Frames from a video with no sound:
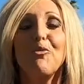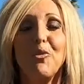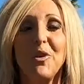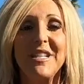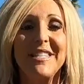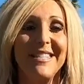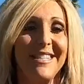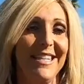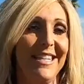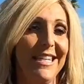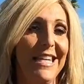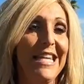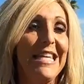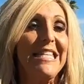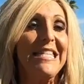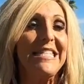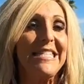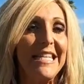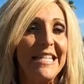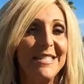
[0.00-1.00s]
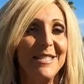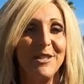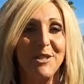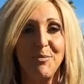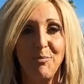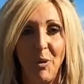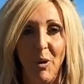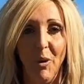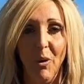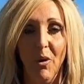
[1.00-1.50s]
recent census
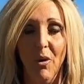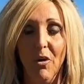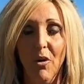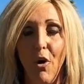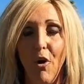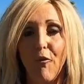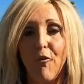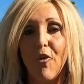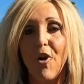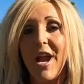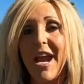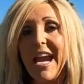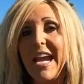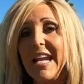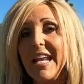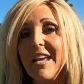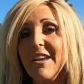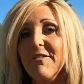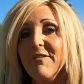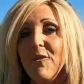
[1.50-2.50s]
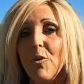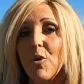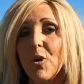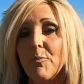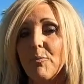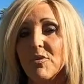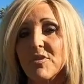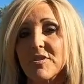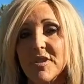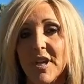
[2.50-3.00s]
poll, over
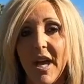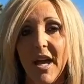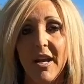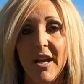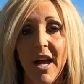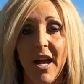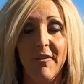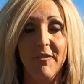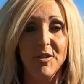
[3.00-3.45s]
84% of